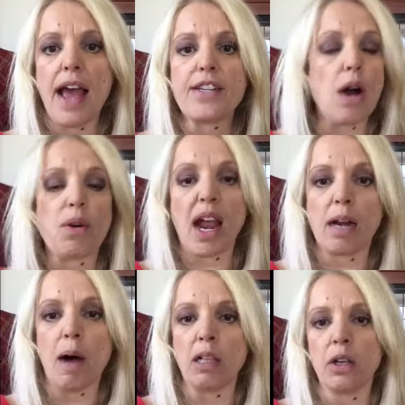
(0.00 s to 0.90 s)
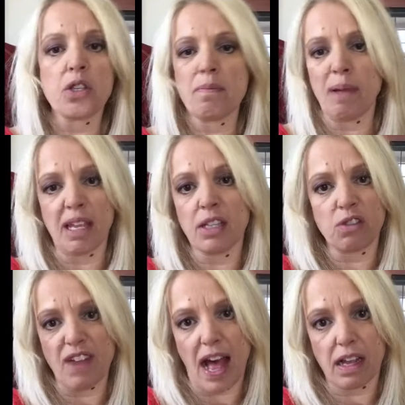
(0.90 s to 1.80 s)
and don't care about losing
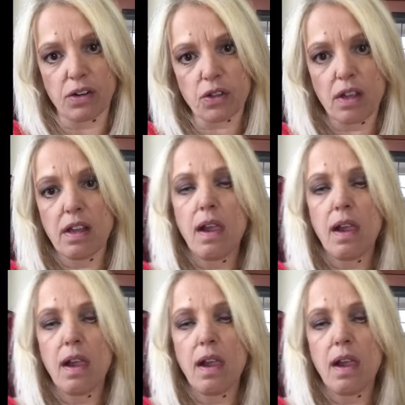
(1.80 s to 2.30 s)
billions of dollars